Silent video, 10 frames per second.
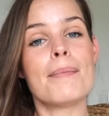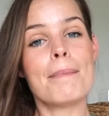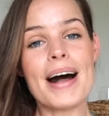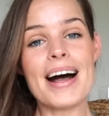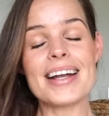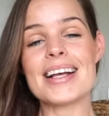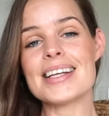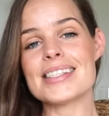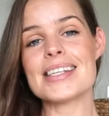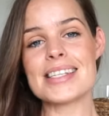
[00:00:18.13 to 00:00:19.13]
But
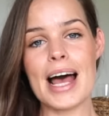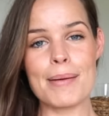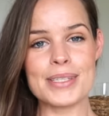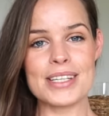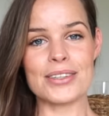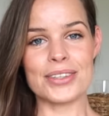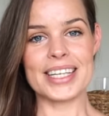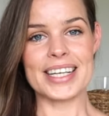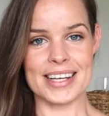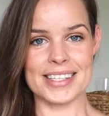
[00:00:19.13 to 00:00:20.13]
is this
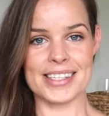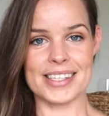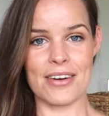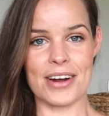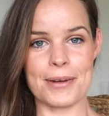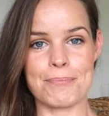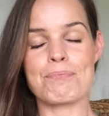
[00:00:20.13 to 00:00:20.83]
absolutely necessary?